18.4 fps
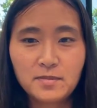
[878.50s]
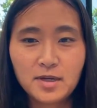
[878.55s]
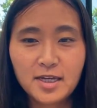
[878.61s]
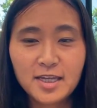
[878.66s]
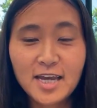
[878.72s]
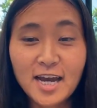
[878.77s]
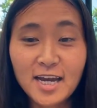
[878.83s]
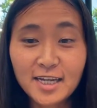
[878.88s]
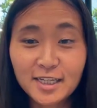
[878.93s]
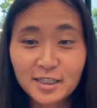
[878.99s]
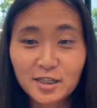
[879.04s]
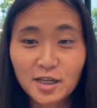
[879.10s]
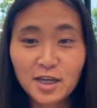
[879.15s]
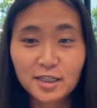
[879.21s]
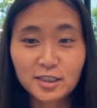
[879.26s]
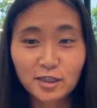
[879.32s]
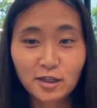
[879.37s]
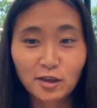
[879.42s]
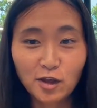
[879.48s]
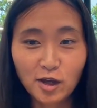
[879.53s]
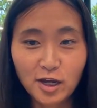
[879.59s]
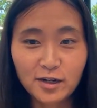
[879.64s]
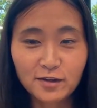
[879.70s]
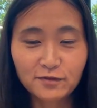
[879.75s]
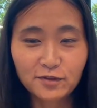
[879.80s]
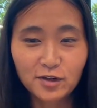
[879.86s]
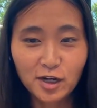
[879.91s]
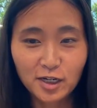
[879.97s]
Yeah, it's a lot
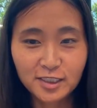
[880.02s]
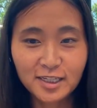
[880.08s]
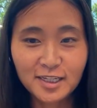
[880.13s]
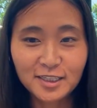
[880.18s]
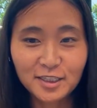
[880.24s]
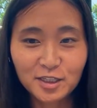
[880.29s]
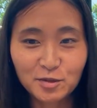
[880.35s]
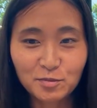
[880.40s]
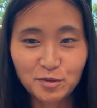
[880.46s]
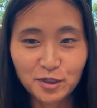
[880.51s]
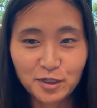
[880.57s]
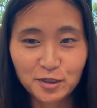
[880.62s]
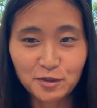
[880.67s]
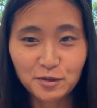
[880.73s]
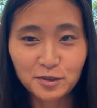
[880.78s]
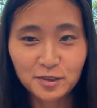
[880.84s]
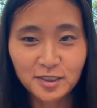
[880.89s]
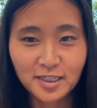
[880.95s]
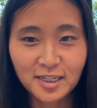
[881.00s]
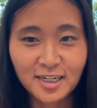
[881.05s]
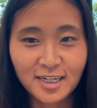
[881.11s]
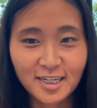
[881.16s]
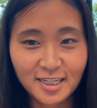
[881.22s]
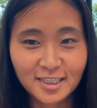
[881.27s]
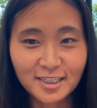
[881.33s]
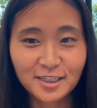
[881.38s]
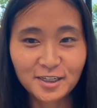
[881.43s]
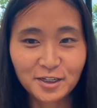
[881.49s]
of content to produce, and
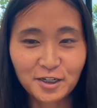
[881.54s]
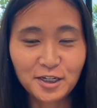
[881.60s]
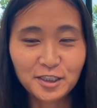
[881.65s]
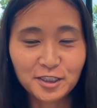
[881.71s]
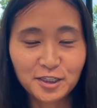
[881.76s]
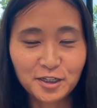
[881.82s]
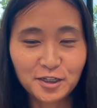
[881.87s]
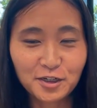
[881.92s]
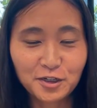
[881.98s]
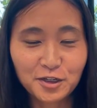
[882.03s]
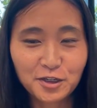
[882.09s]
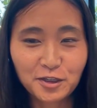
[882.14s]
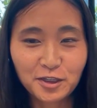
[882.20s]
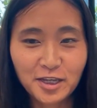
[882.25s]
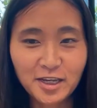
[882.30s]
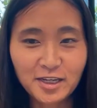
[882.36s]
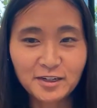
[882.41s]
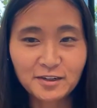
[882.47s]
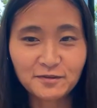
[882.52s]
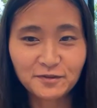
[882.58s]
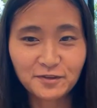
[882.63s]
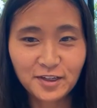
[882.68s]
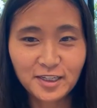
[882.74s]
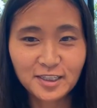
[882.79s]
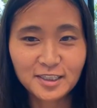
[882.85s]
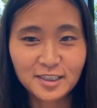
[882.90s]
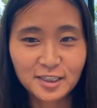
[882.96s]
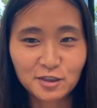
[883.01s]
it's a Herculean
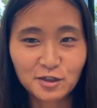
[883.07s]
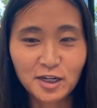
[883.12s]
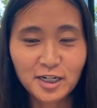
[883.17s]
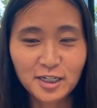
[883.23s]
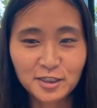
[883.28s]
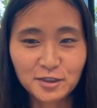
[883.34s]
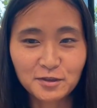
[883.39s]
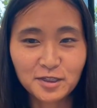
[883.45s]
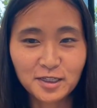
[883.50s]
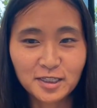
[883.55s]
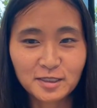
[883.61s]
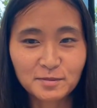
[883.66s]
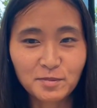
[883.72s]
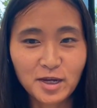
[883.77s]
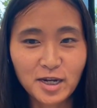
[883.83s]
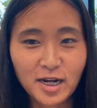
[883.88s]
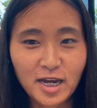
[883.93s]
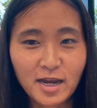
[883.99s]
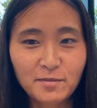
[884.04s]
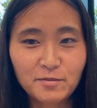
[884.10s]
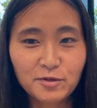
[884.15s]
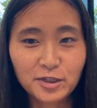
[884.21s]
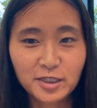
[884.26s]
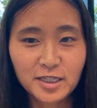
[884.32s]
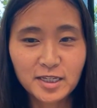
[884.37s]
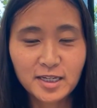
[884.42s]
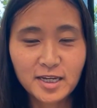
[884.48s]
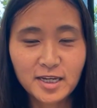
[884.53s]
feat to try to do this. But I'm
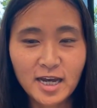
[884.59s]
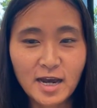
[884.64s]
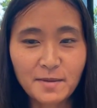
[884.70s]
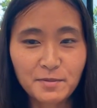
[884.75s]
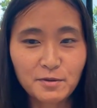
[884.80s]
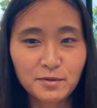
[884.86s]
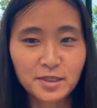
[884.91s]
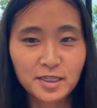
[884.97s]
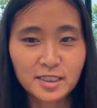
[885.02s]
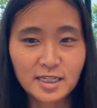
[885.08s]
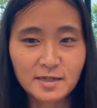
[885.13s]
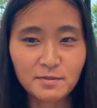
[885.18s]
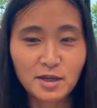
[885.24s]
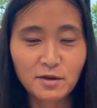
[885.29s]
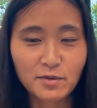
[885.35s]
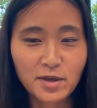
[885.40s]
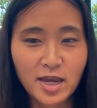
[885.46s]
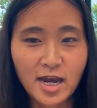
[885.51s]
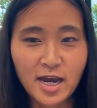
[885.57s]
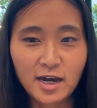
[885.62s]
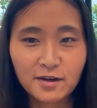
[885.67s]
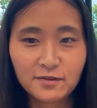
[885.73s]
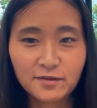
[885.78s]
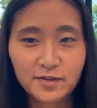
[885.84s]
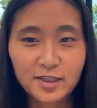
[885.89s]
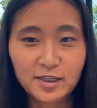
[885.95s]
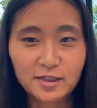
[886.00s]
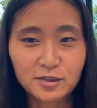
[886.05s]
really happy with the team that we
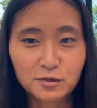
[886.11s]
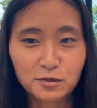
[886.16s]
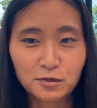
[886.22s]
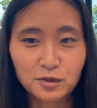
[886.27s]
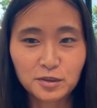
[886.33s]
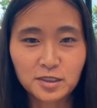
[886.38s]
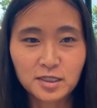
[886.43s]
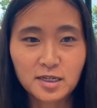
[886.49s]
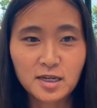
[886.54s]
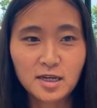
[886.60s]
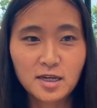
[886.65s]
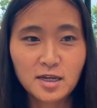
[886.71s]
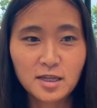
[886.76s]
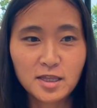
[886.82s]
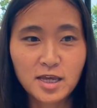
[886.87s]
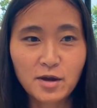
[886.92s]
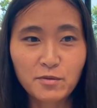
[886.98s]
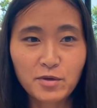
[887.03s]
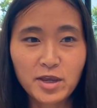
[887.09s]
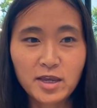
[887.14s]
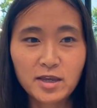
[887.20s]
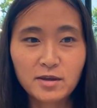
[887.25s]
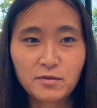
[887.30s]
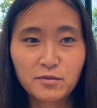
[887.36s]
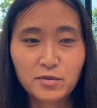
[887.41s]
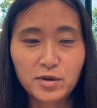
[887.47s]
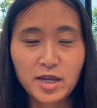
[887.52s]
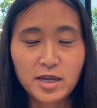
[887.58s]
have and the tools that we
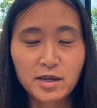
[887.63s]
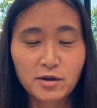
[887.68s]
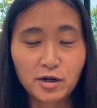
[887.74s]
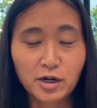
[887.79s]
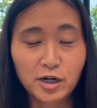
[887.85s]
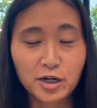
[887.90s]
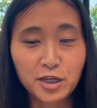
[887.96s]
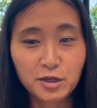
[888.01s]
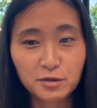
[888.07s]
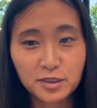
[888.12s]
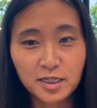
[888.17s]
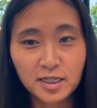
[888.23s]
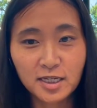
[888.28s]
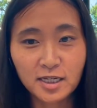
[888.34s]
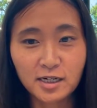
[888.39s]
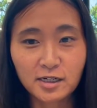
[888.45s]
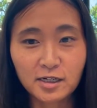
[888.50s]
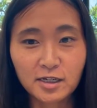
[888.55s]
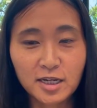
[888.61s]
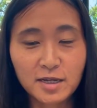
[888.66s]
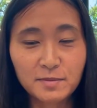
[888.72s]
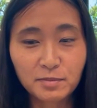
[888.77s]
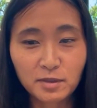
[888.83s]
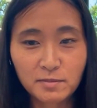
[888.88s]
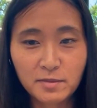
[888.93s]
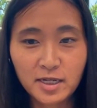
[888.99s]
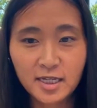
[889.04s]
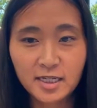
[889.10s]
are using and are
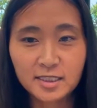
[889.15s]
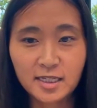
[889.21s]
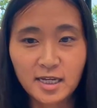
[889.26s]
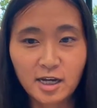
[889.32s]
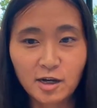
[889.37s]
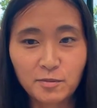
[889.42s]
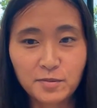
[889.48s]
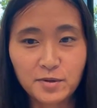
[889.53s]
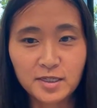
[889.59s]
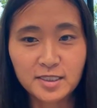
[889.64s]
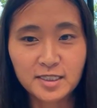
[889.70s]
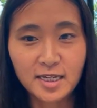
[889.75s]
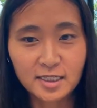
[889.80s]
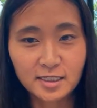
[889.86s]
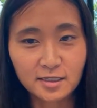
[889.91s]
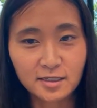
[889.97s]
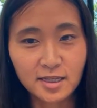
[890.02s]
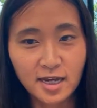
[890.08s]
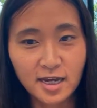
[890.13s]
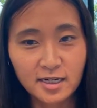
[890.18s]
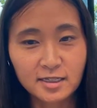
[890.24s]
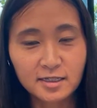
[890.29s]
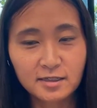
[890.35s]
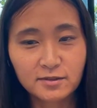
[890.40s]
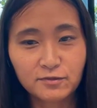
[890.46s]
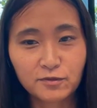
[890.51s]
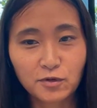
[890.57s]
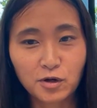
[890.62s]
implementing to help us get to that
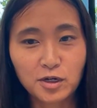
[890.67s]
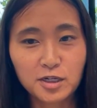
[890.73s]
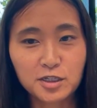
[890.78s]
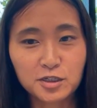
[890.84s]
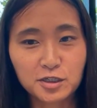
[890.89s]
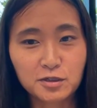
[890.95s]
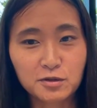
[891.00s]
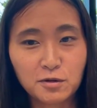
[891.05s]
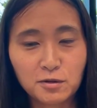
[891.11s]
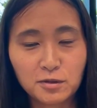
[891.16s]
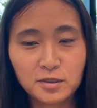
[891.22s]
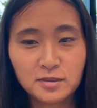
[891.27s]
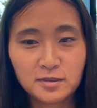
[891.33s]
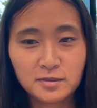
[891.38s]
400 goal.